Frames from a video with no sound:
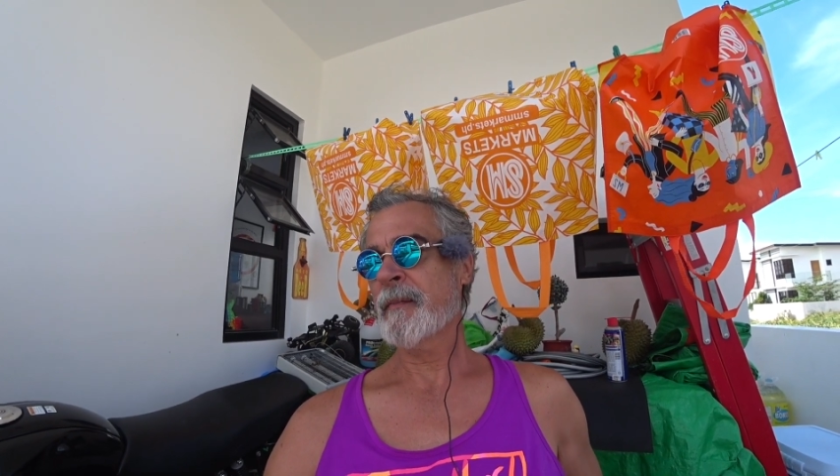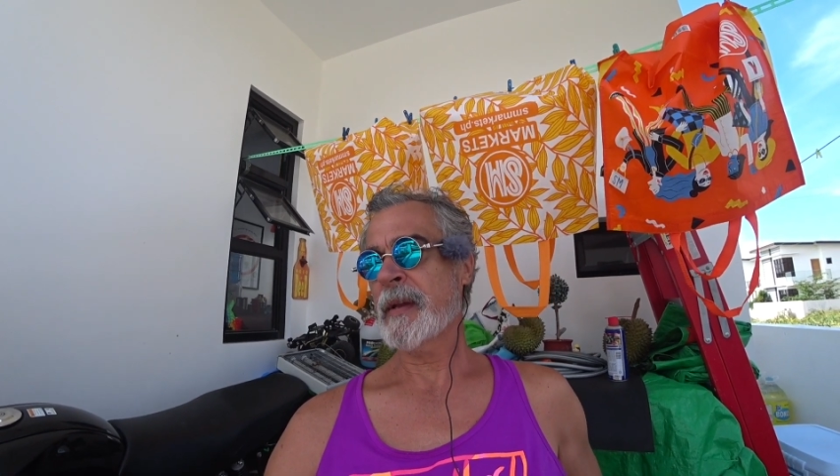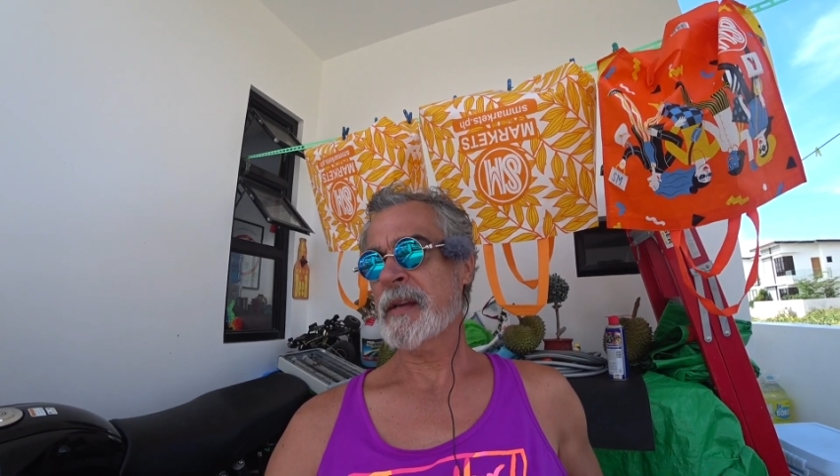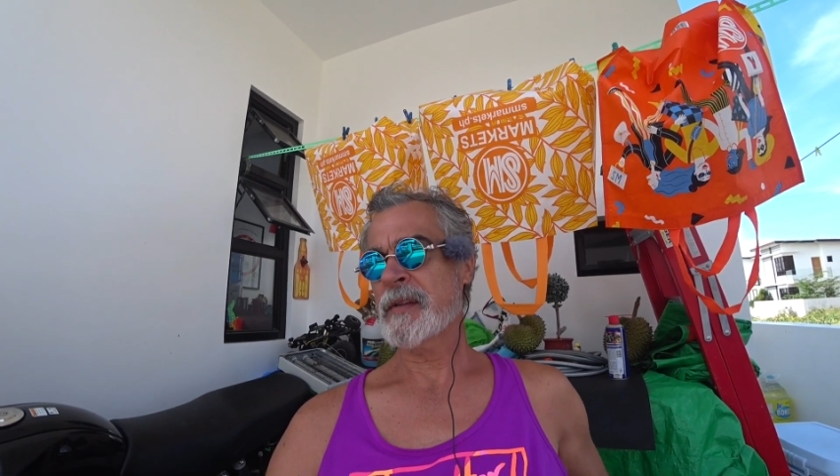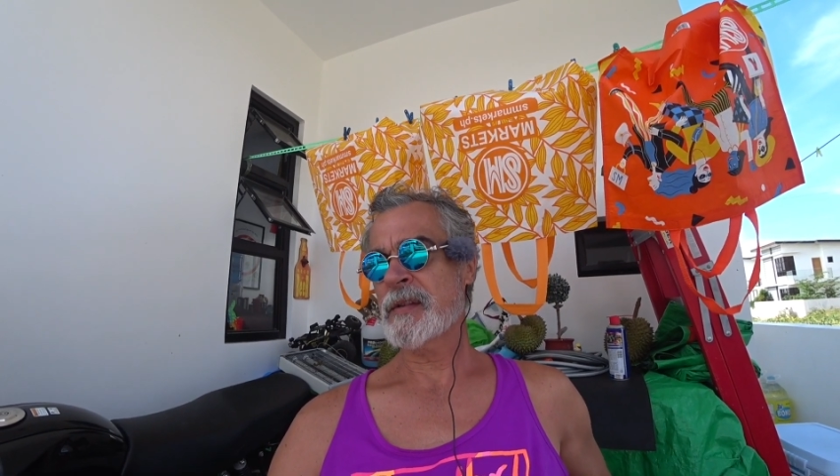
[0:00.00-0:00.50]

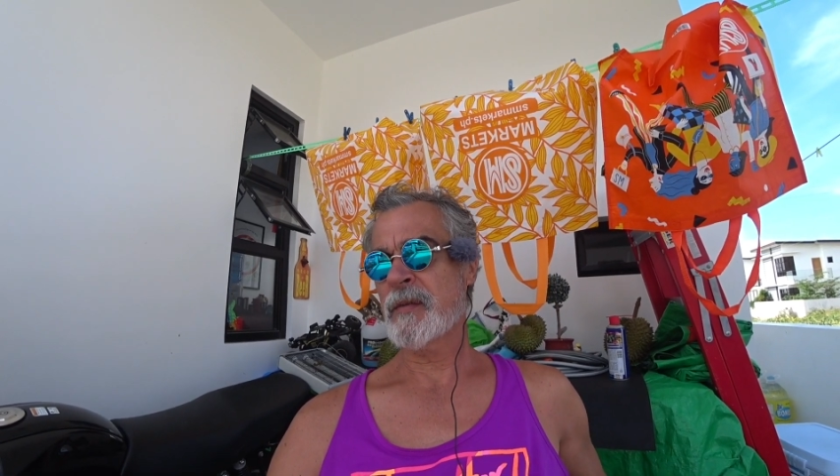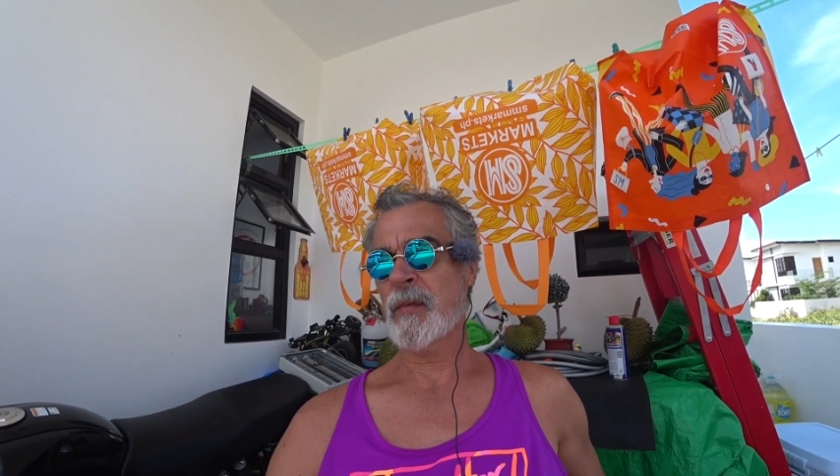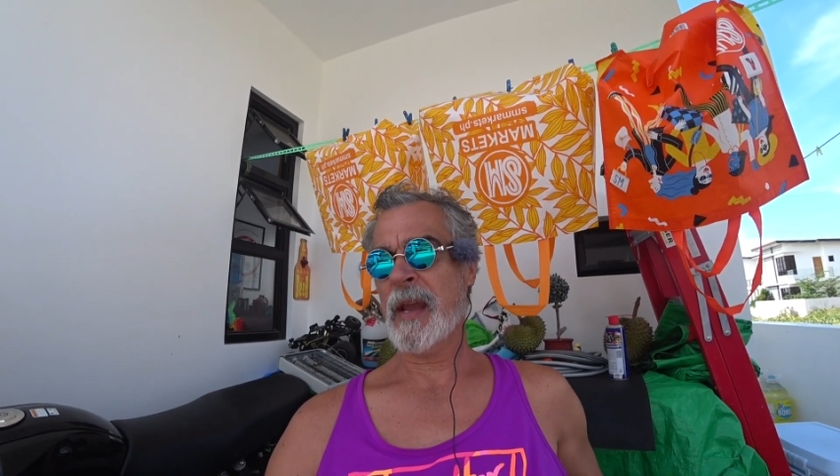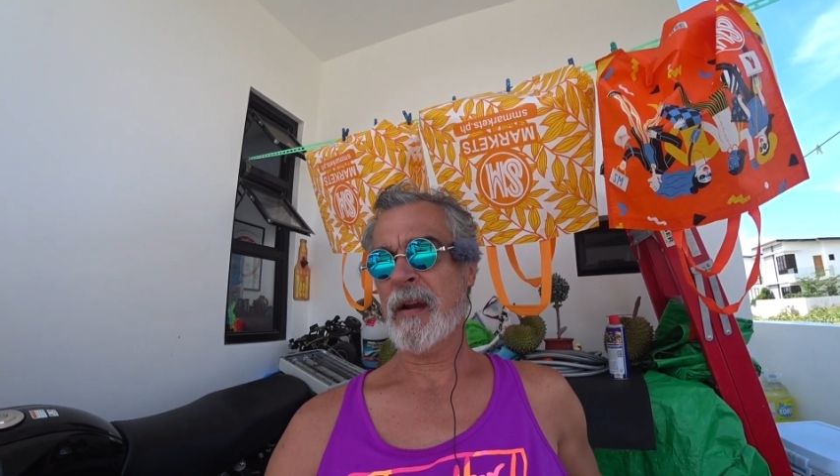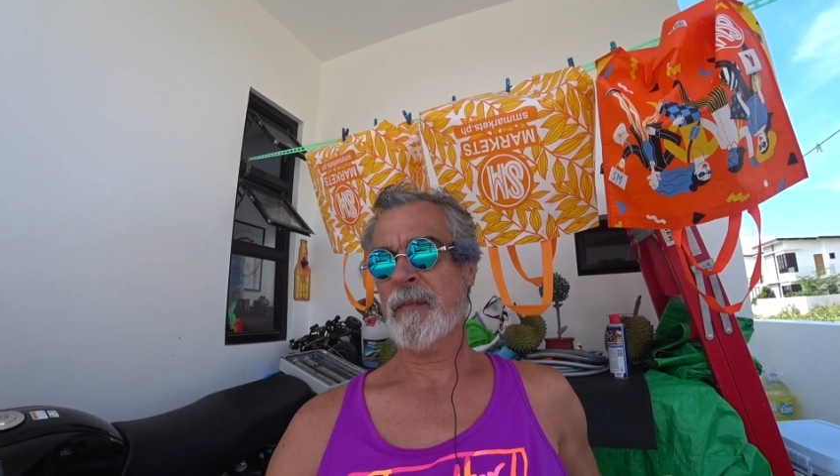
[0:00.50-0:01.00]
because of the
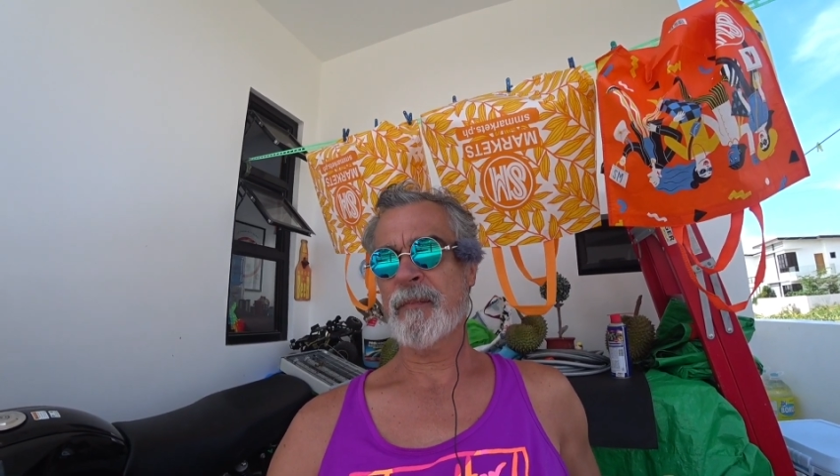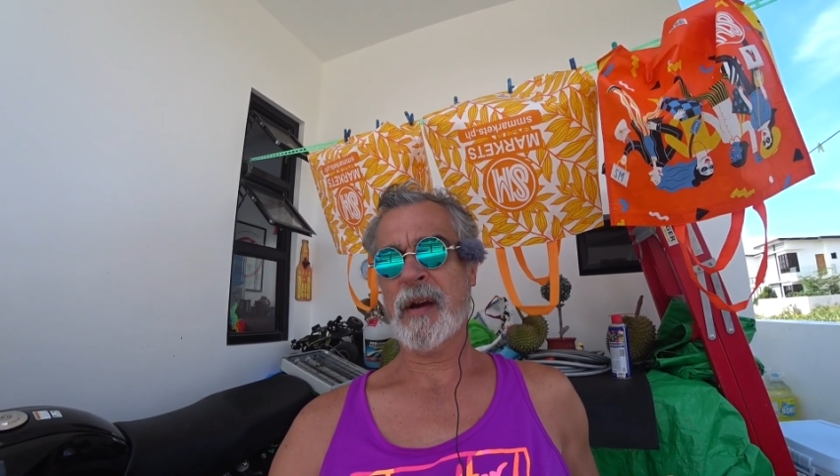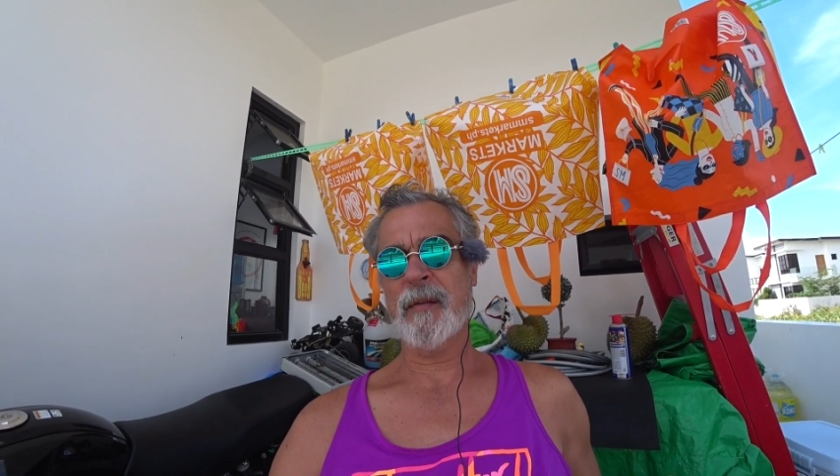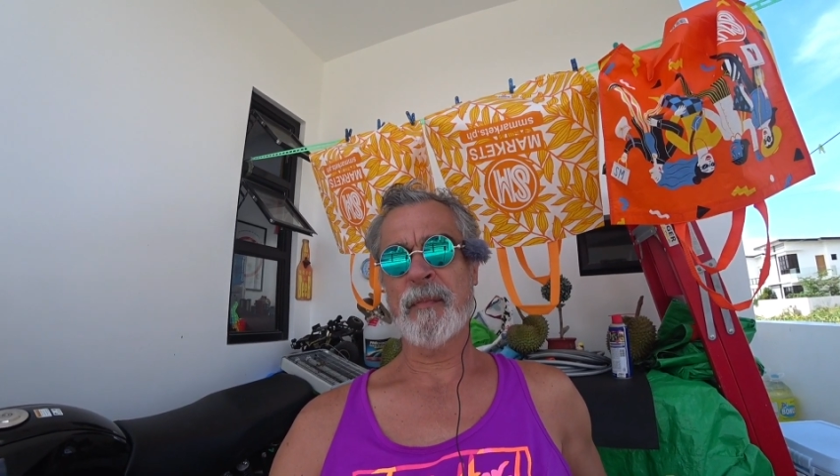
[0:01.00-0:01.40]
way our